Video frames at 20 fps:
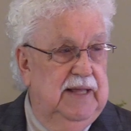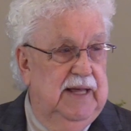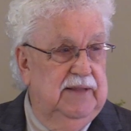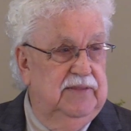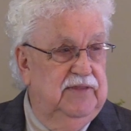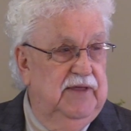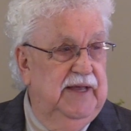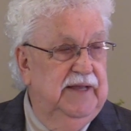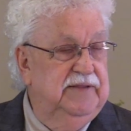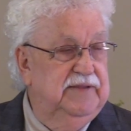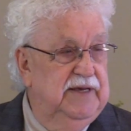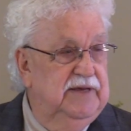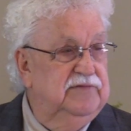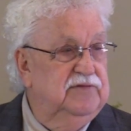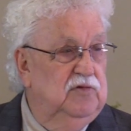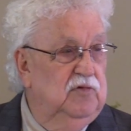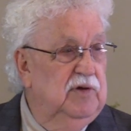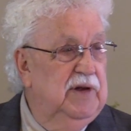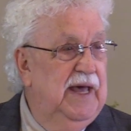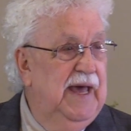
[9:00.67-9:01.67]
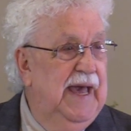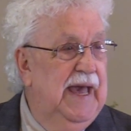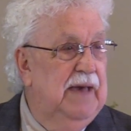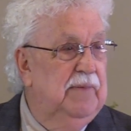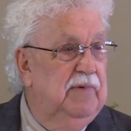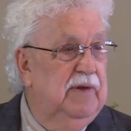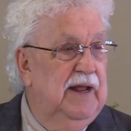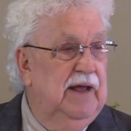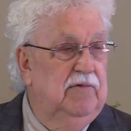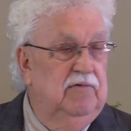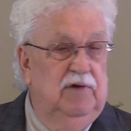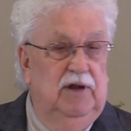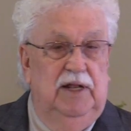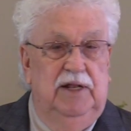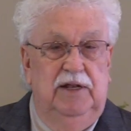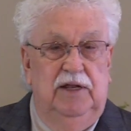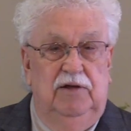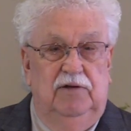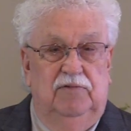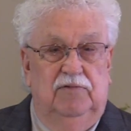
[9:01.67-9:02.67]
I think that's going to happen. I
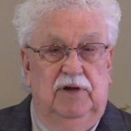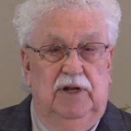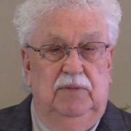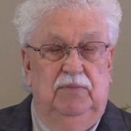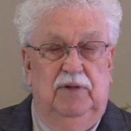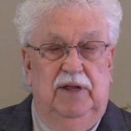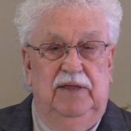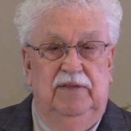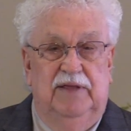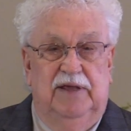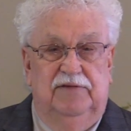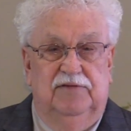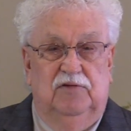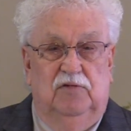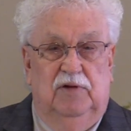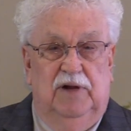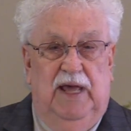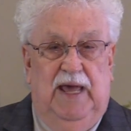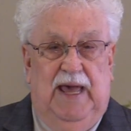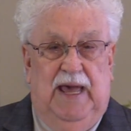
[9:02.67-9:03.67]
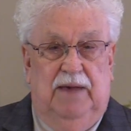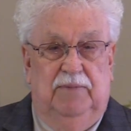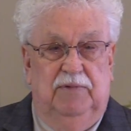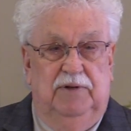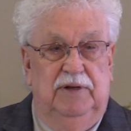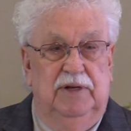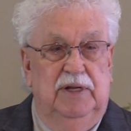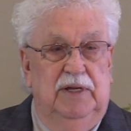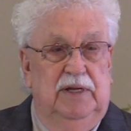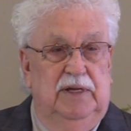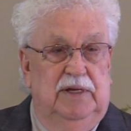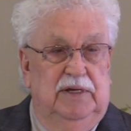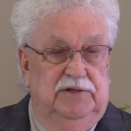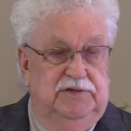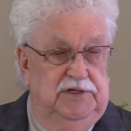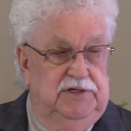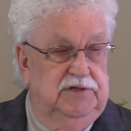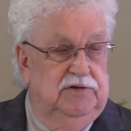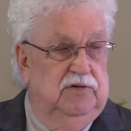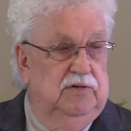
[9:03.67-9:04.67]
really do. really believe that's going to happen.
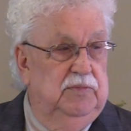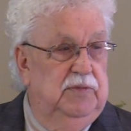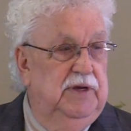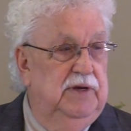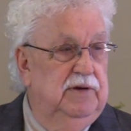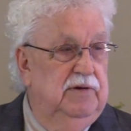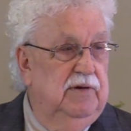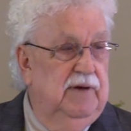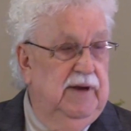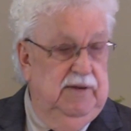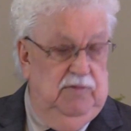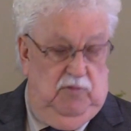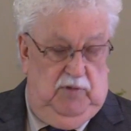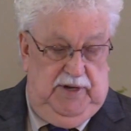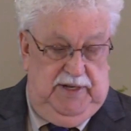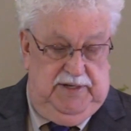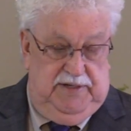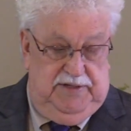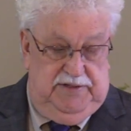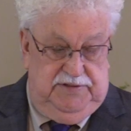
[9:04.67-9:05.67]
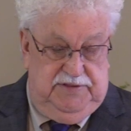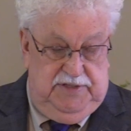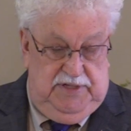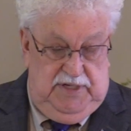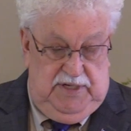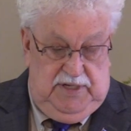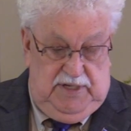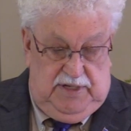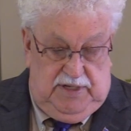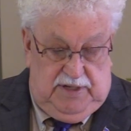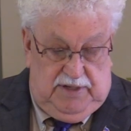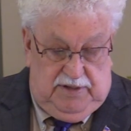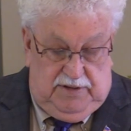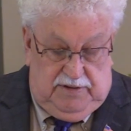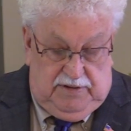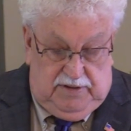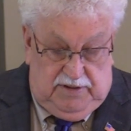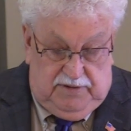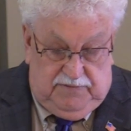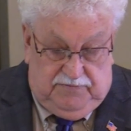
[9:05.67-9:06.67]
She's going to be a great witness uh,
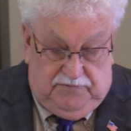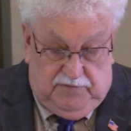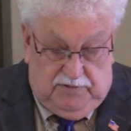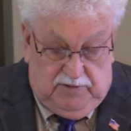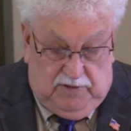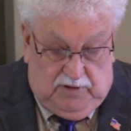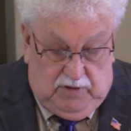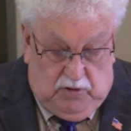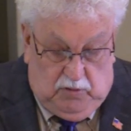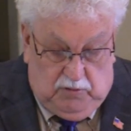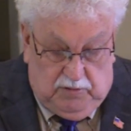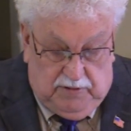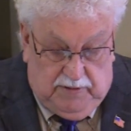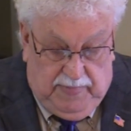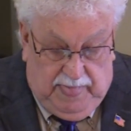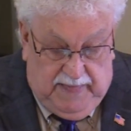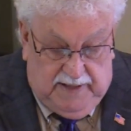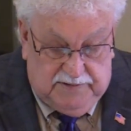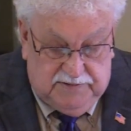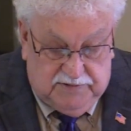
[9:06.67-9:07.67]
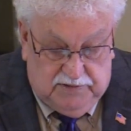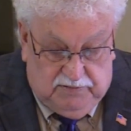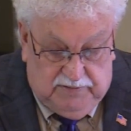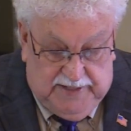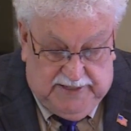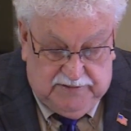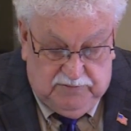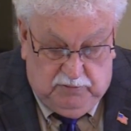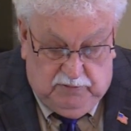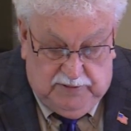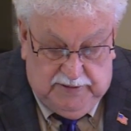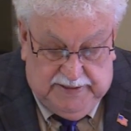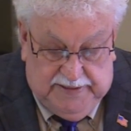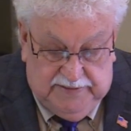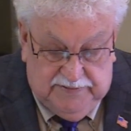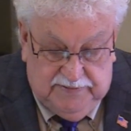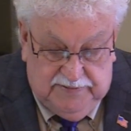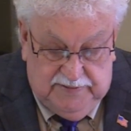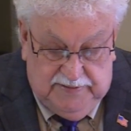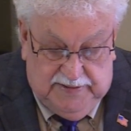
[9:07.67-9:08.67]
uh, for the Lord. And so that's what
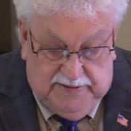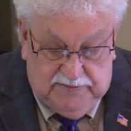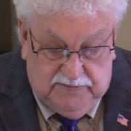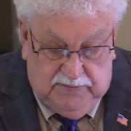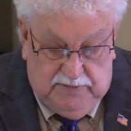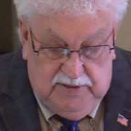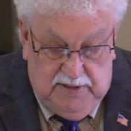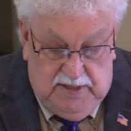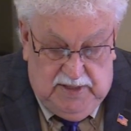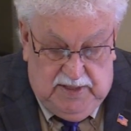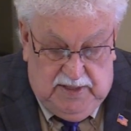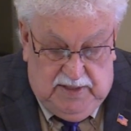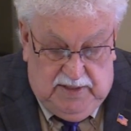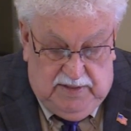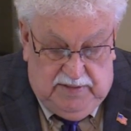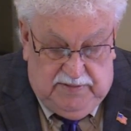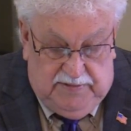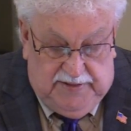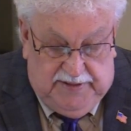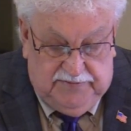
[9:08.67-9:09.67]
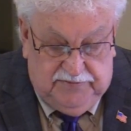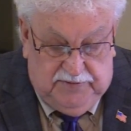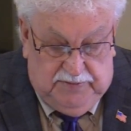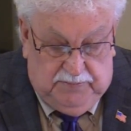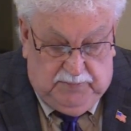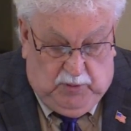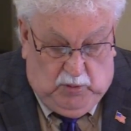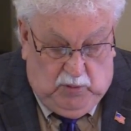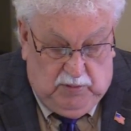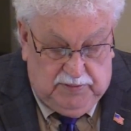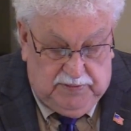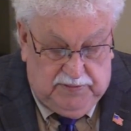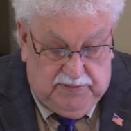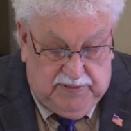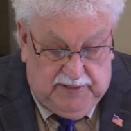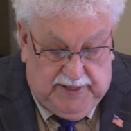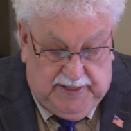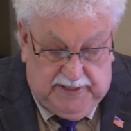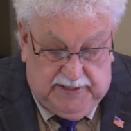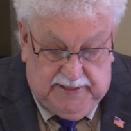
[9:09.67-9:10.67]
that's that's a, that's an important
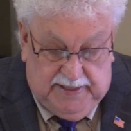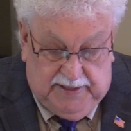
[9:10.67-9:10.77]
thing.